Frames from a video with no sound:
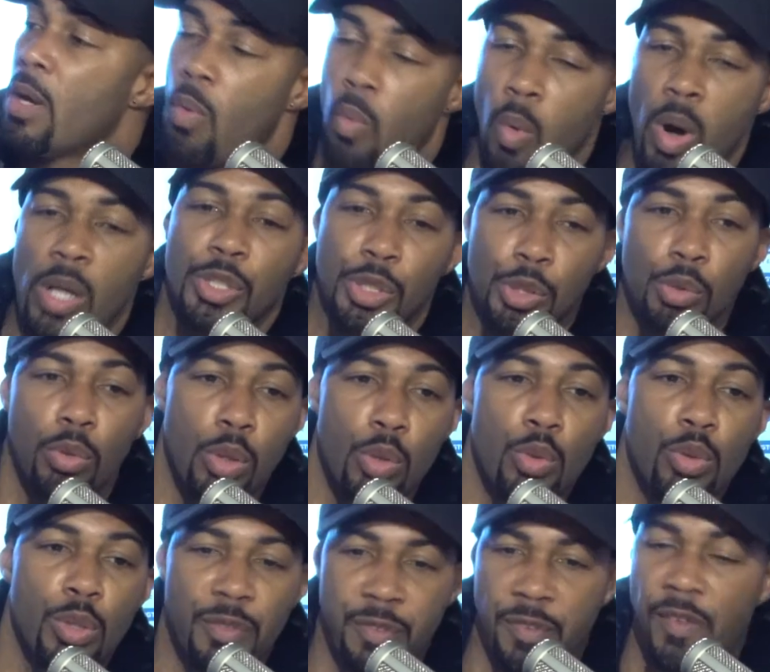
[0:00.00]
Once you
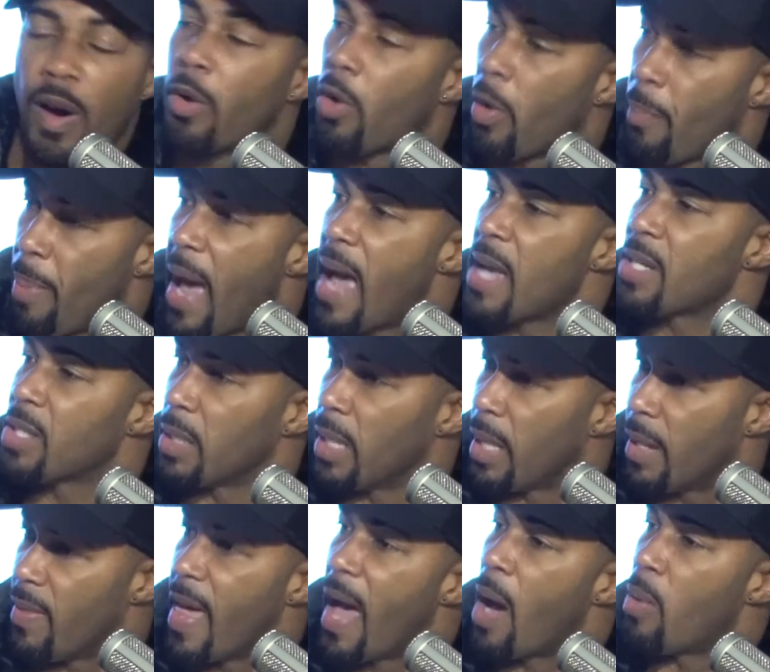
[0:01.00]
lose fun or passion
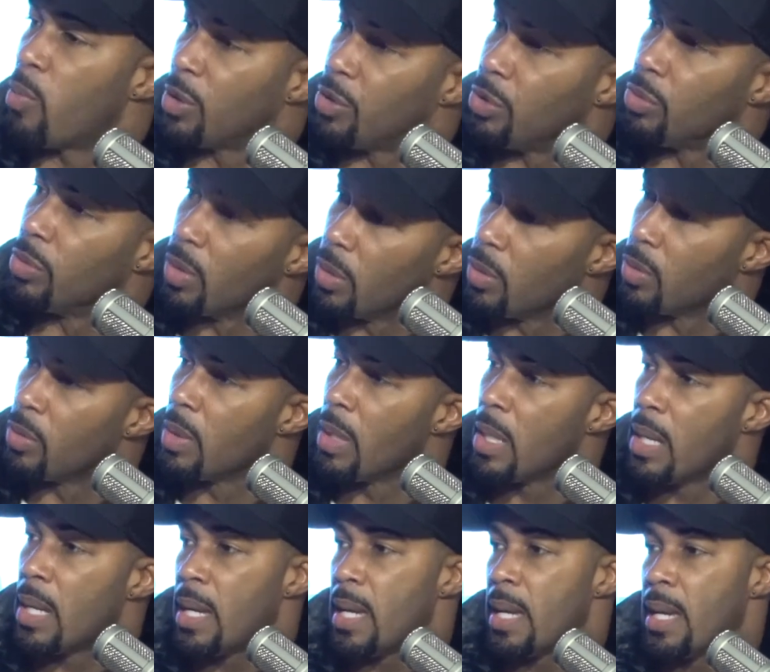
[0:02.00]
in that what you do,
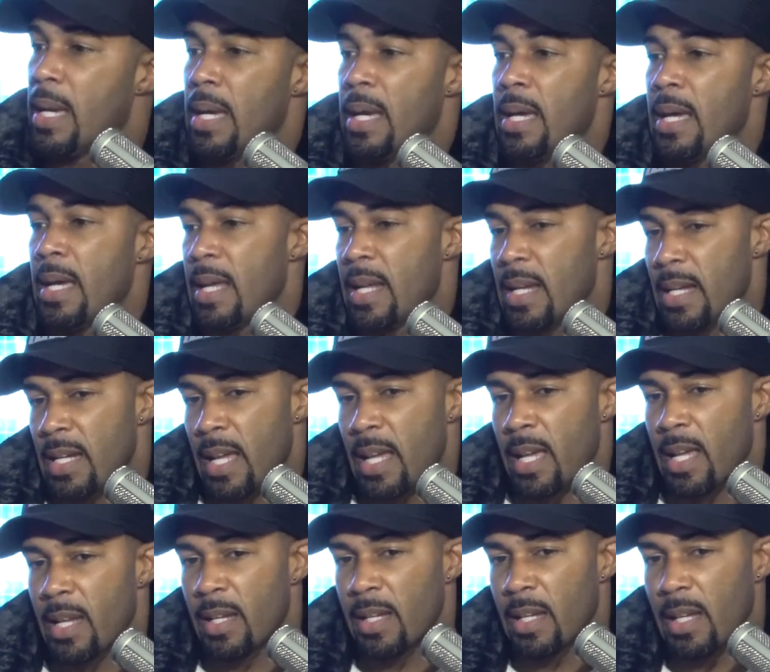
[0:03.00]

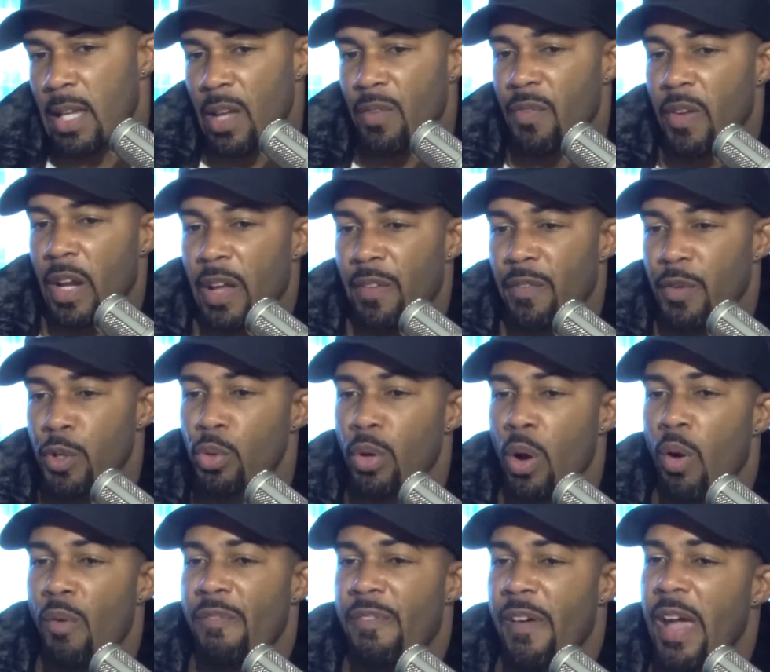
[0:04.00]
then even if you
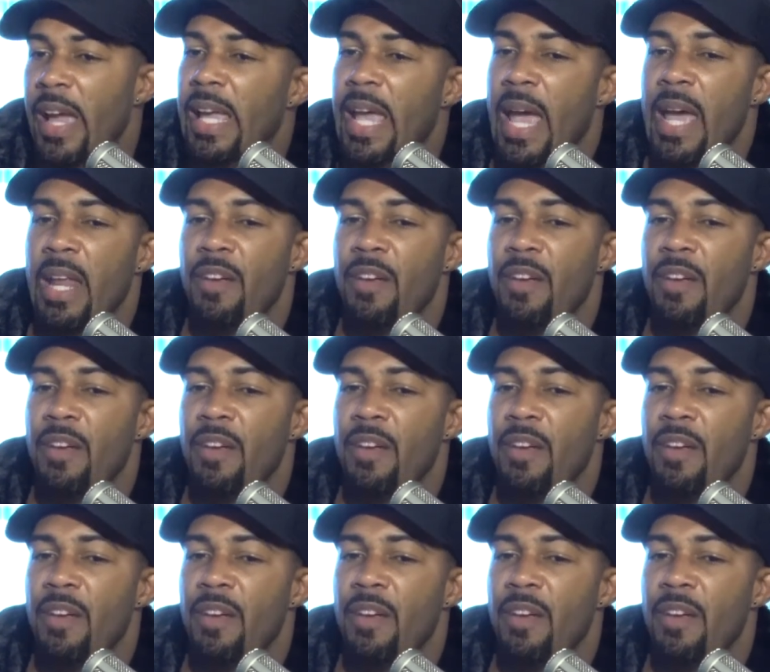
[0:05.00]
don't vacate